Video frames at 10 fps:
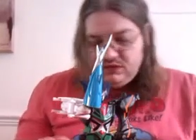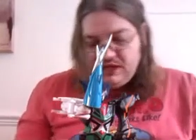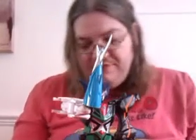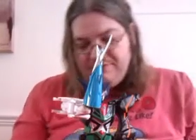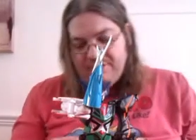
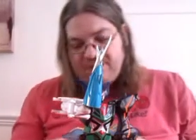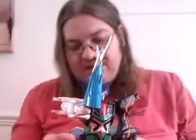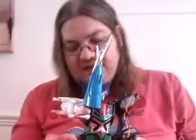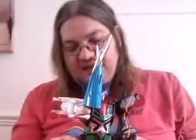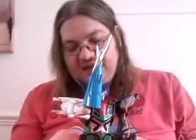Everything
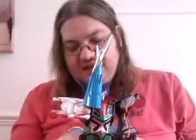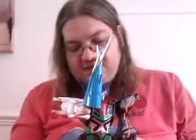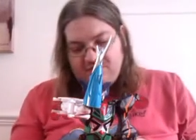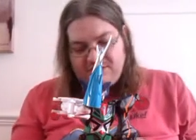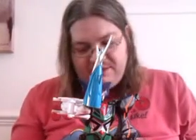you need is
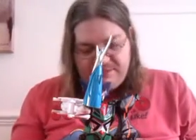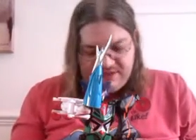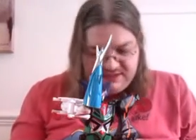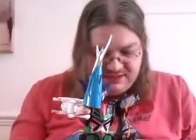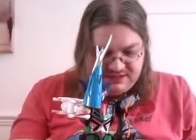already
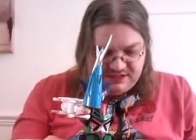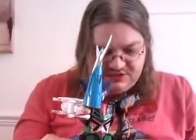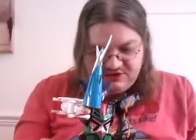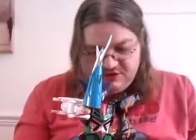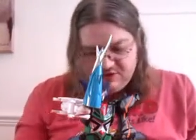built into the
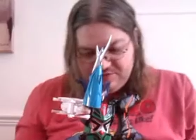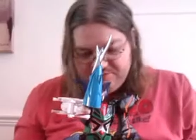Zord.